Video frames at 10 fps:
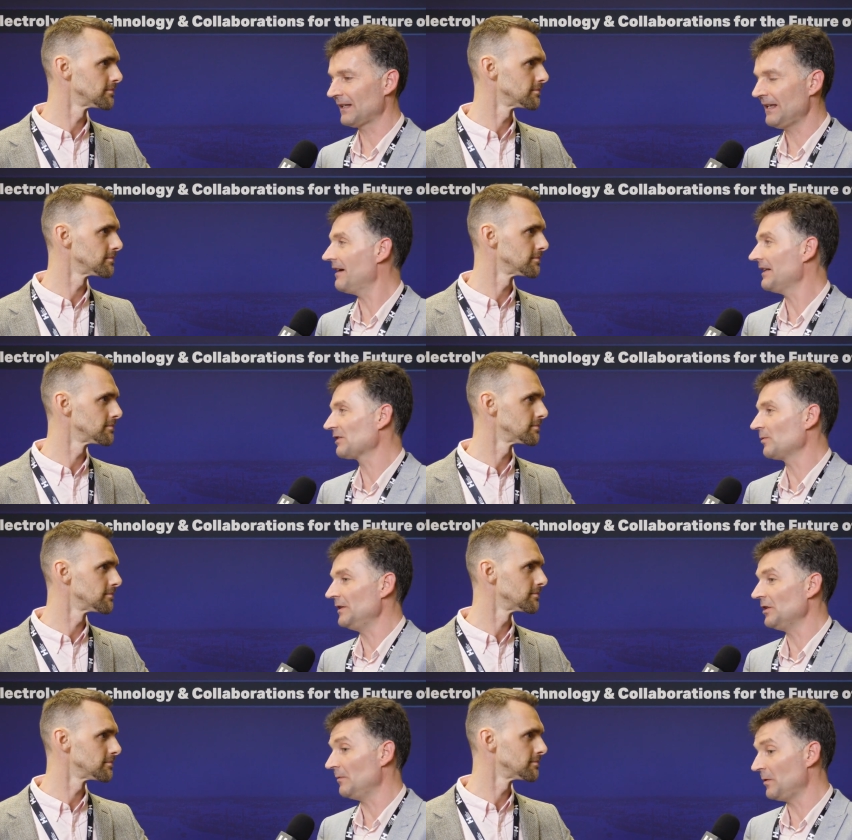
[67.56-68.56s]
Speaker 1: yeah, and that's what
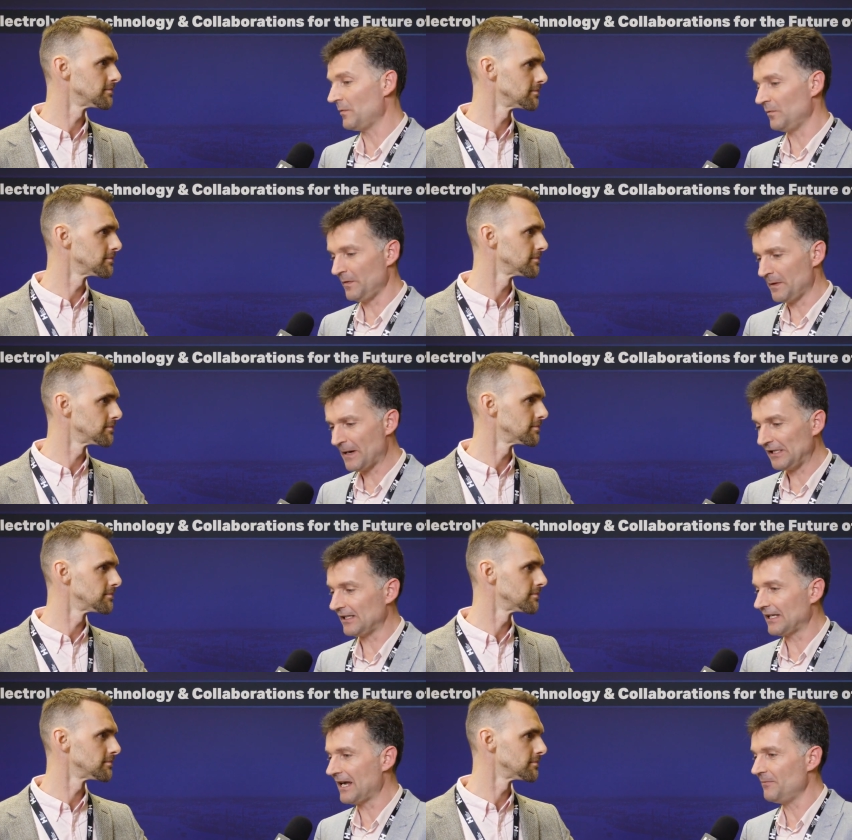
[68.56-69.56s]
we do. We, are based
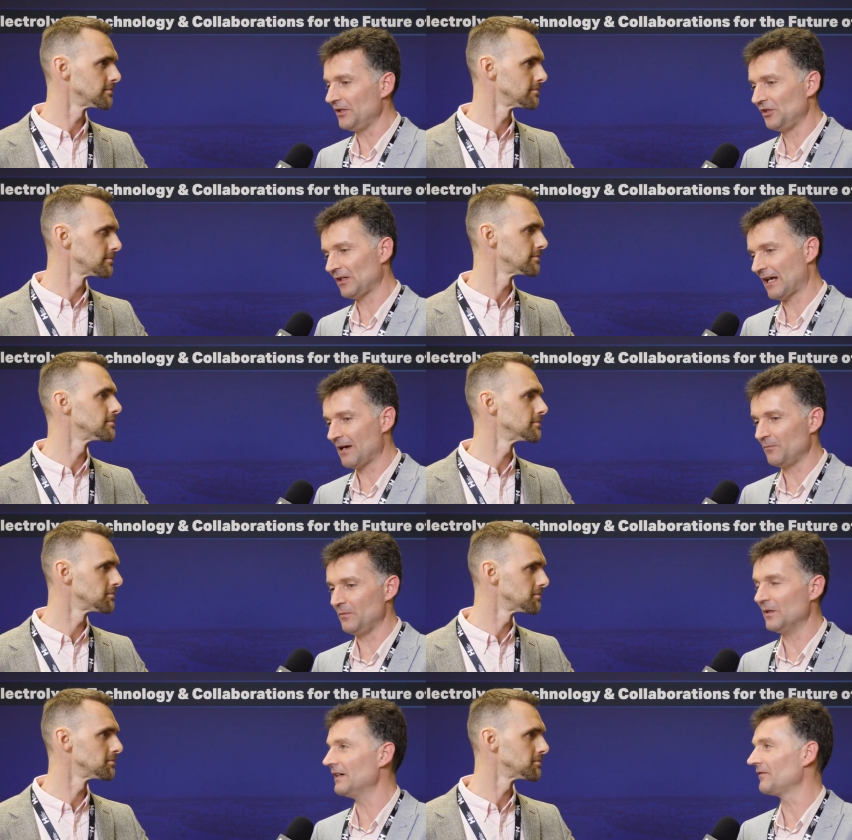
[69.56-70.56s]
in Cambridge and we
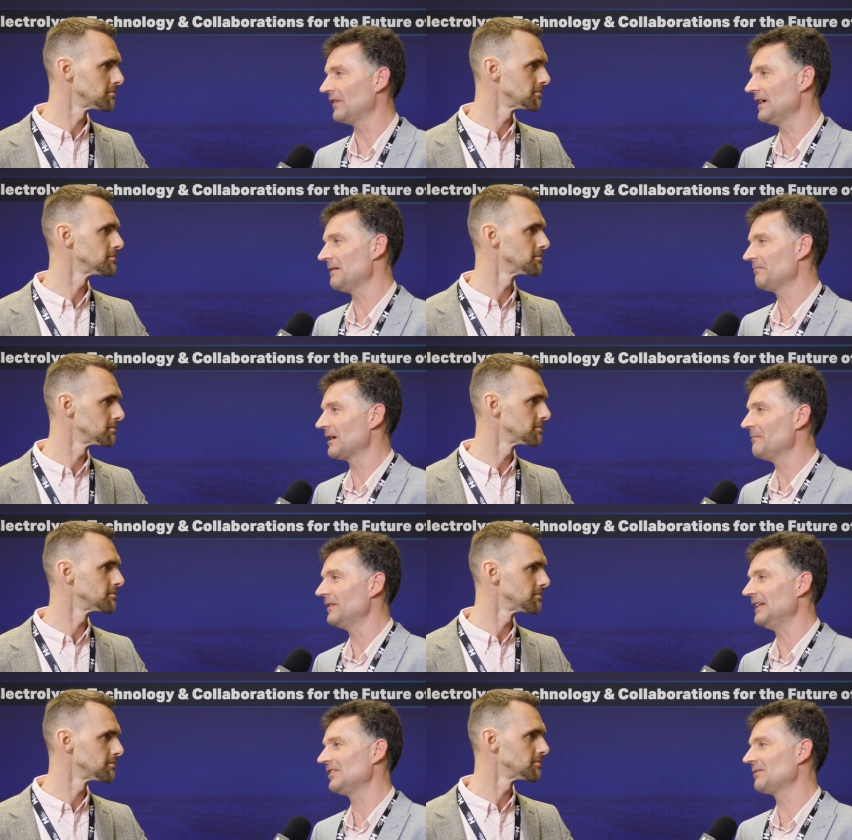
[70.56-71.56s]
work for
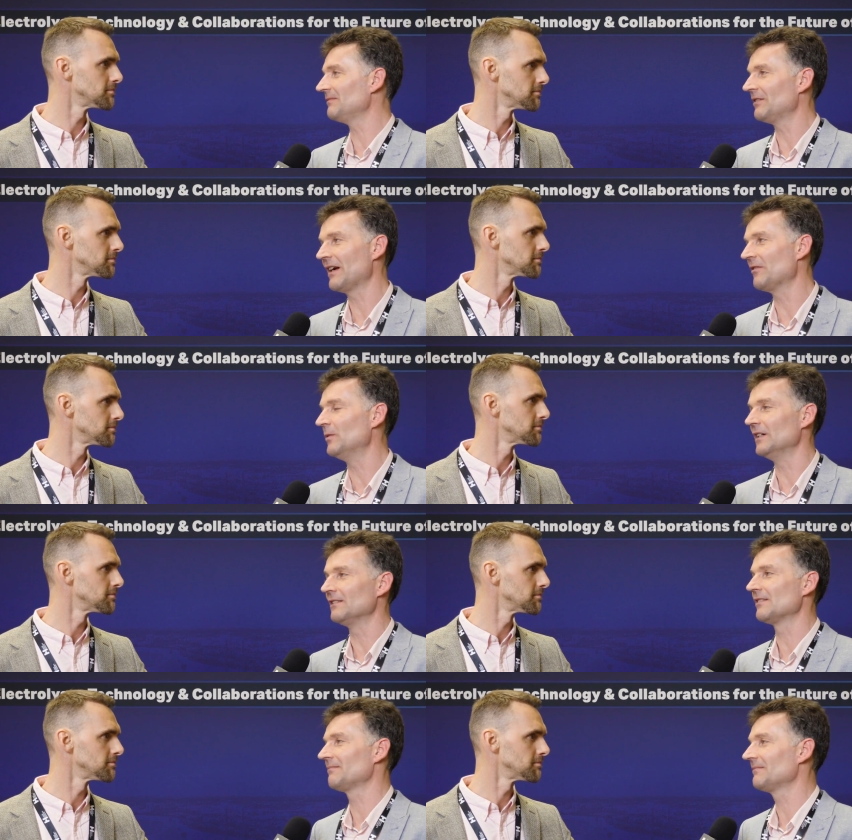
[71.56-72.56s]
companies around the
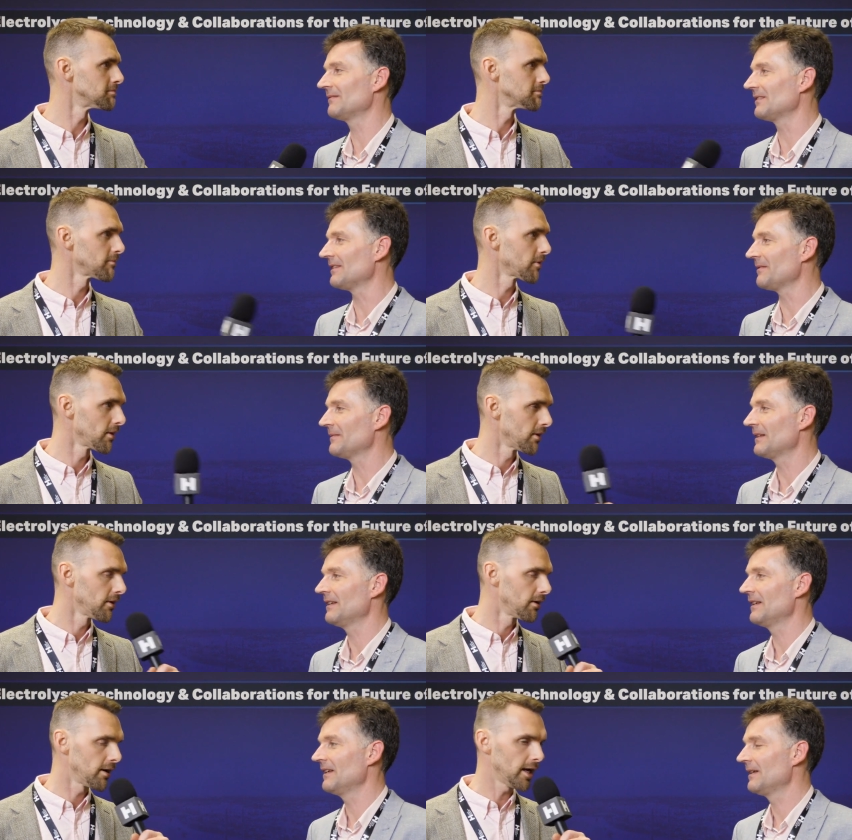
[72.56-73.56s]
world.
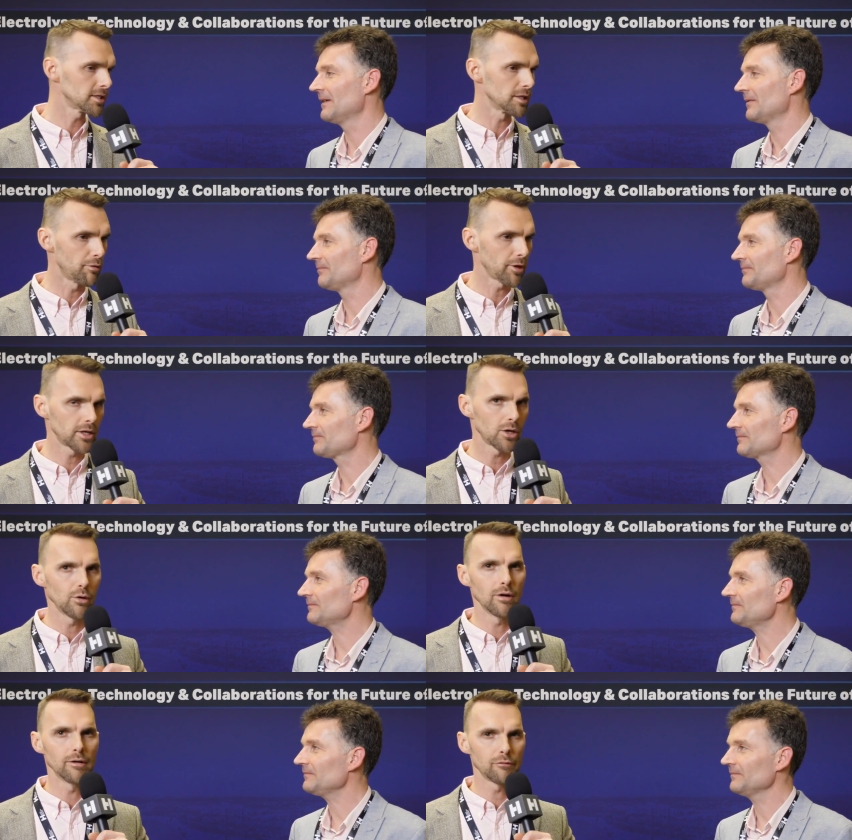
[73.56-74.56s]
Speaker 2: Excellent. Thank
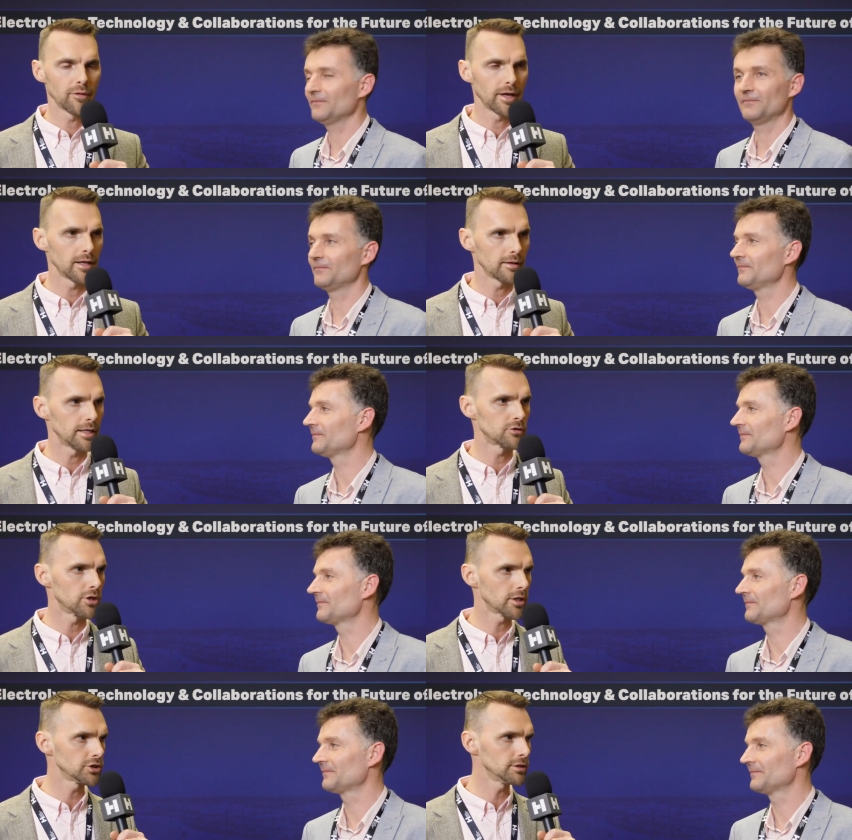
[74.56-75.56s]
you uh, for that uh,
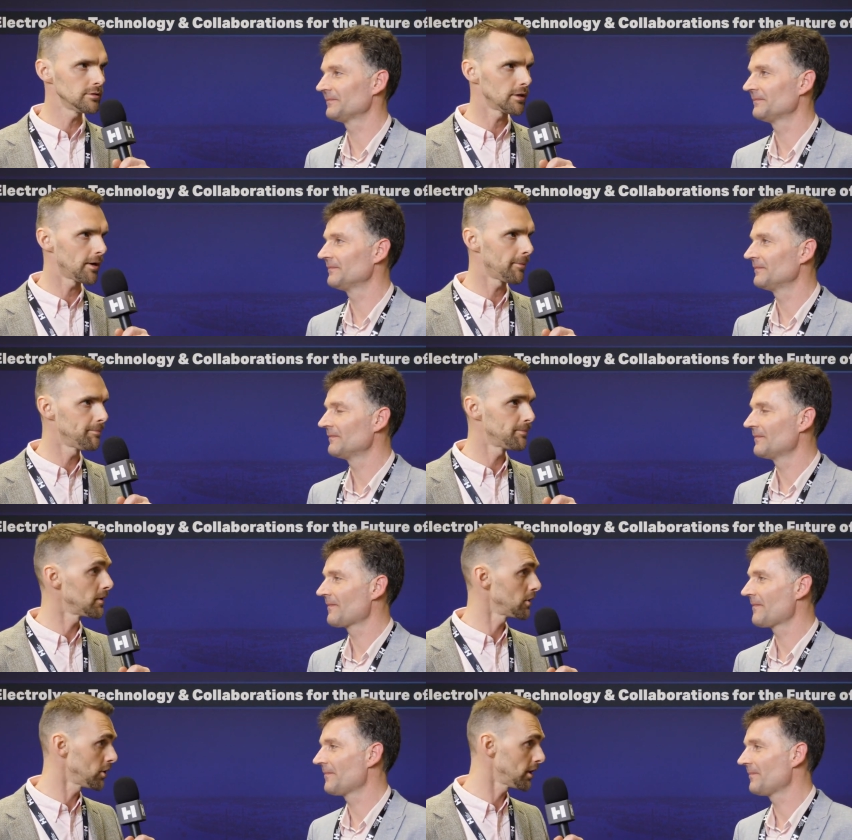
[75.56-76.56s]
introduction. Um,
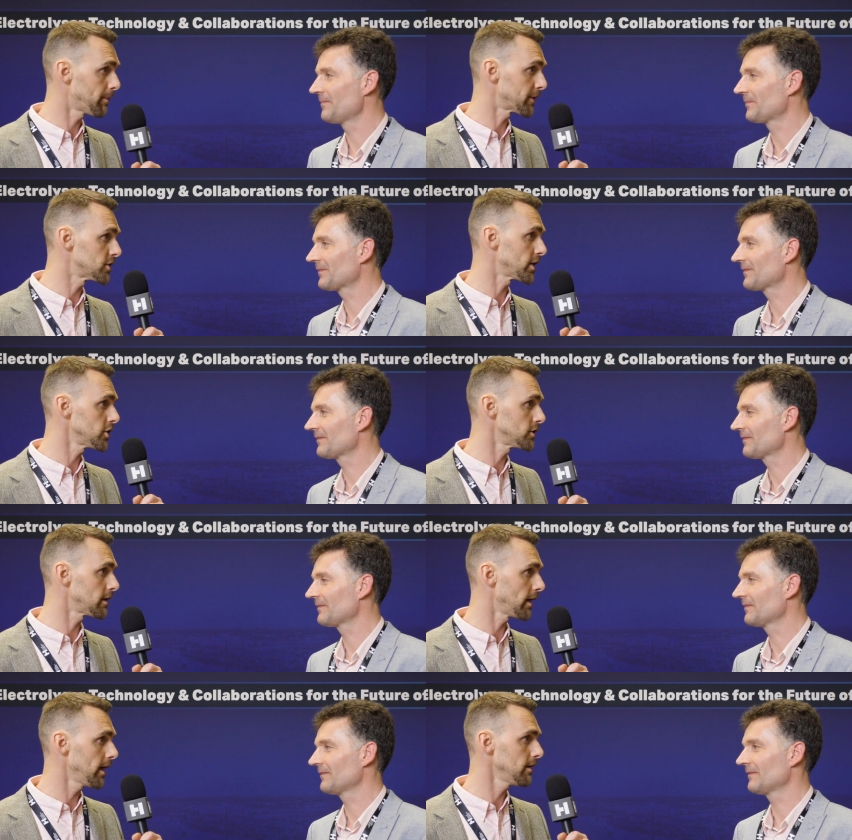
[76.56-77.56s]
you did a presentation
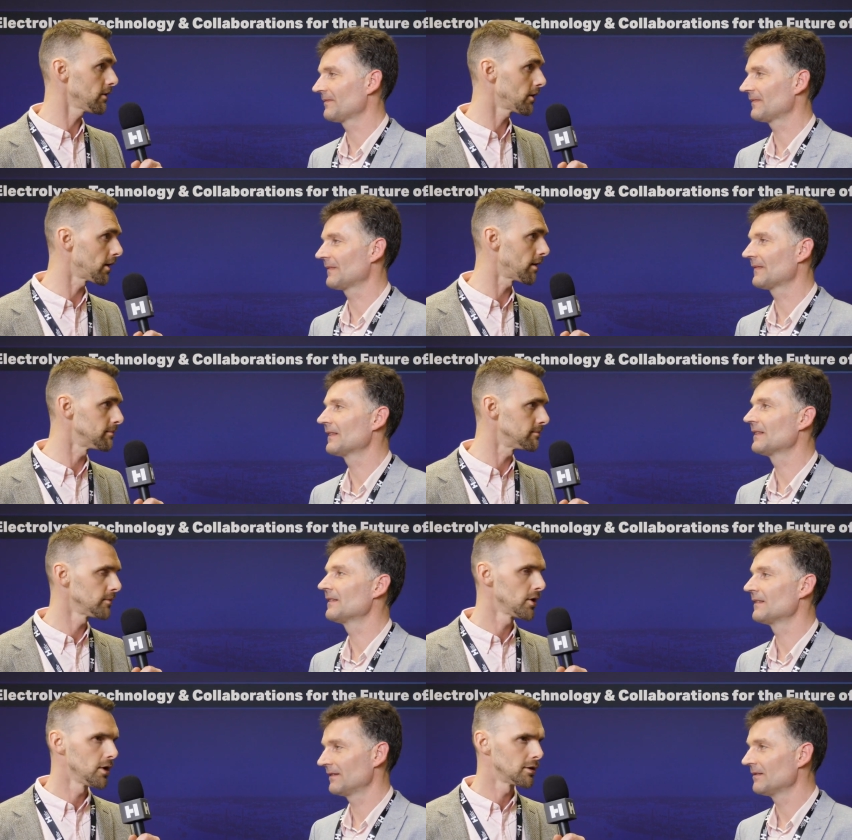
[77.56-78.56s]
today, um,
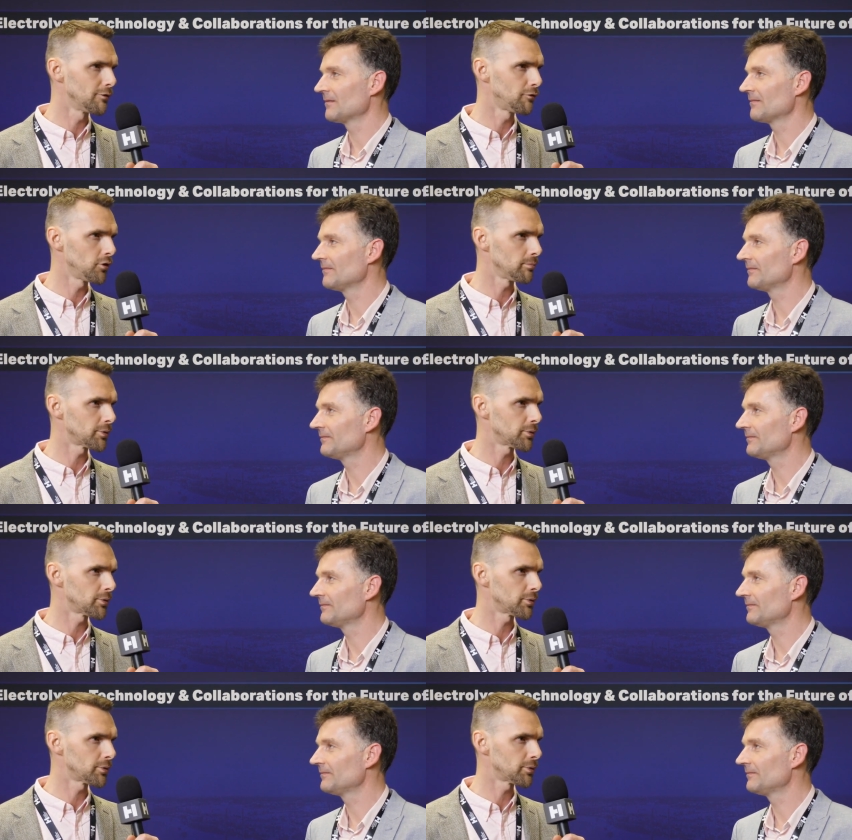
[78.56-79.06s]
the